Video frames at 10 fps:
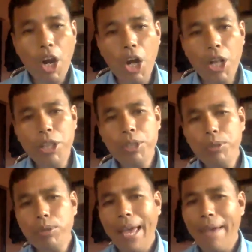
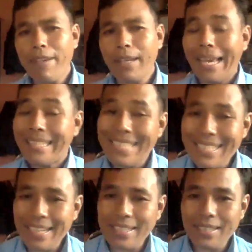Although having
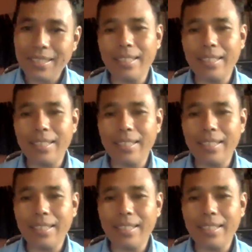existed